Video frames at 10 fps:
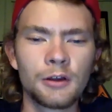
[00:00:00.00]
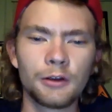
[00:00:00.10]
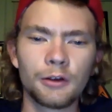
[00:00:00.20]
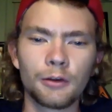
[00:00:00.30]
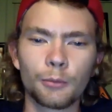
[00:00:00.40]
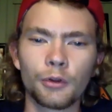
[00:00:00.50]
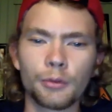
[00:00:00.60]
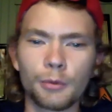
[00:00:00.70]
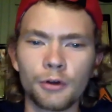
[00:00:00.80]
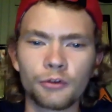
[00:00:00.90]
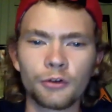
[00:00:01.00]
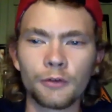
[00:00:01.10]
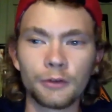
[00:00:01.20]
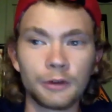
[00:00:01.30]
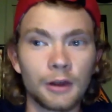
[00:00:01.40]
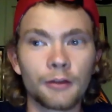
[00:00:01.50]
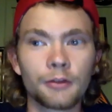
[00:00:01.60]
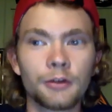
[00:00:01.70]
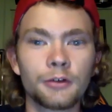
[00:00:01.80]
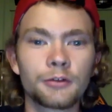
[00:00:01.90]
and with a bunch of elite
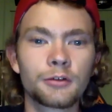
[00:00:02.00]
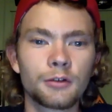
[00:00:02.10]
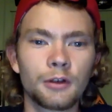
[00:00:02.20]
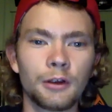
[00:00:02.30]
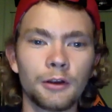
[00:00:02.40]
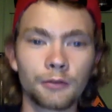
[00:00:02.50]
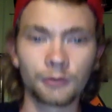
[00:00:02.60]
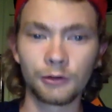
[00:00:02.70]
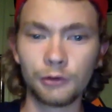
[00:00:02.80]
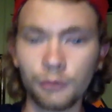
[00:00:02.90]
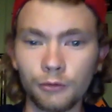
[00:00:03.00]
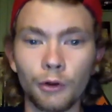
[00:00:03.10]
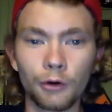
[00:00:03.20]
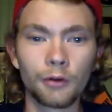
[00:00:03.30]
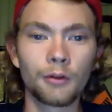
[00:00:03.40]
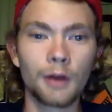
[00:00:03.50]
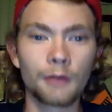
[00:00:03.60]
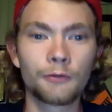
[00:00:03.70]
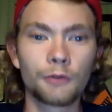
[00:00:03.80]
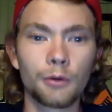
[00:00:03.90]
athletes, and you learn a
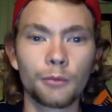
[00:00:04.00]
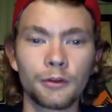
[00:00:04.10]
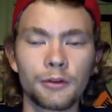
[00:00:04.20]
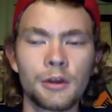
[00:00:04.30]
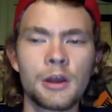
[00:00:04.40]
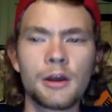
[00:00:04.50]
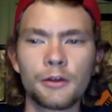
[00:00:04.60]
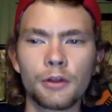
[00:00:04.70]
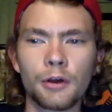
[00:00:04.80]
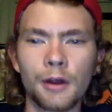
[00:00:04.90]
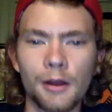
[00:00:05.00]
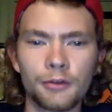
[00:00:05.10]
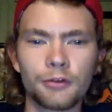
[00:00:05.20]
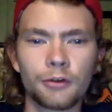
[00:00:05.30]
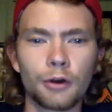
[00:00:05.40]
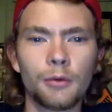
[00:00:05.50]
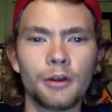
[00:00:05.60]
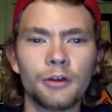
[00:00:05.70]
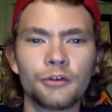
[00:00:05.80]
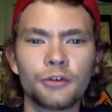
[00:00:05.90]
lot from like the athletes'
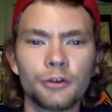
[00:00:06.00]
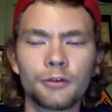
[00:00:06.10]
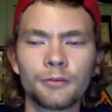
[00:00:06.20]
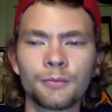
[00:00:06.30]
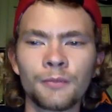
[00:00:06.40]
determination,